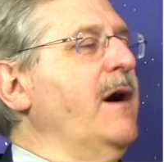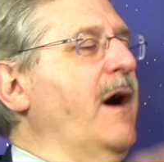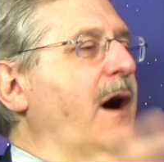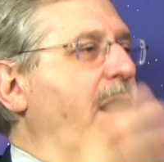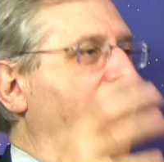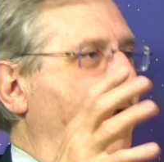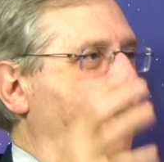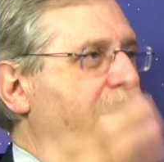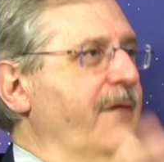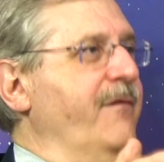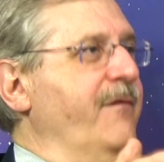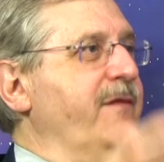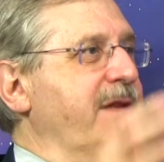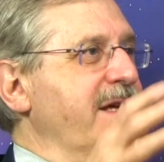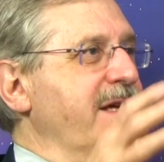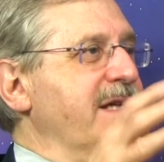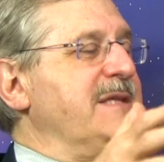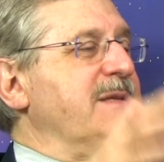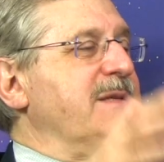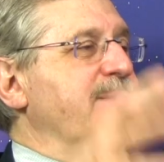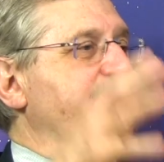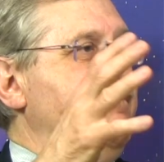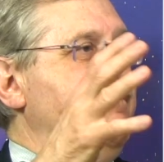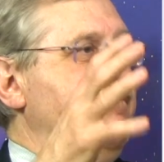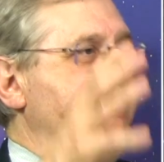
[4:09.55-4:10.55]
of
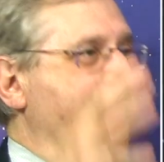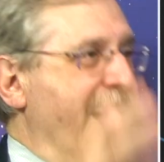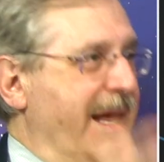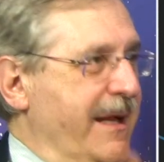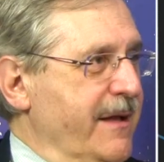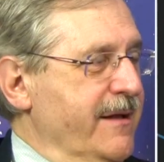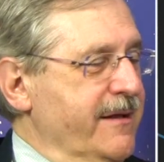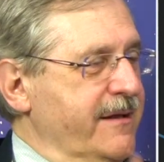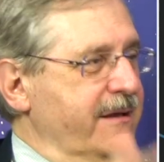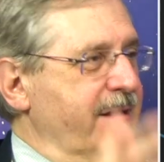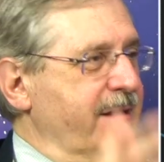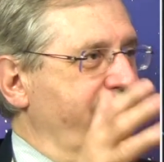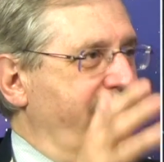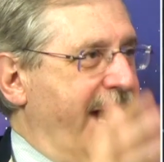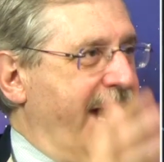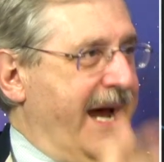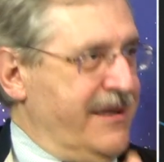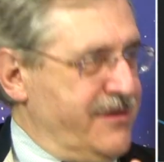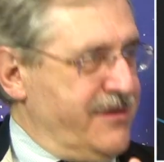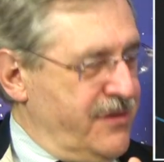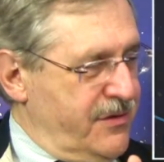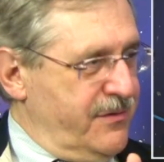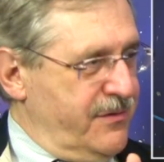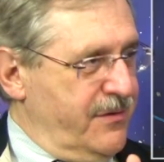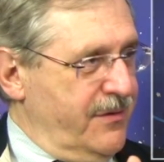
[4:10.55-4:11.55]
this belt of
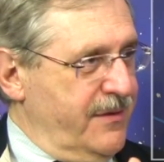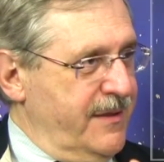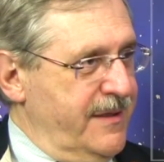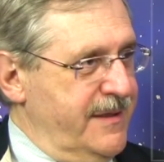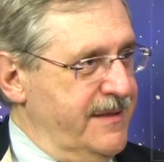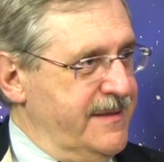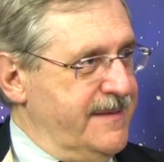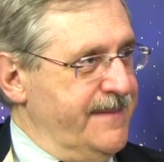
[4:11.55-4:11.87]
asteroids.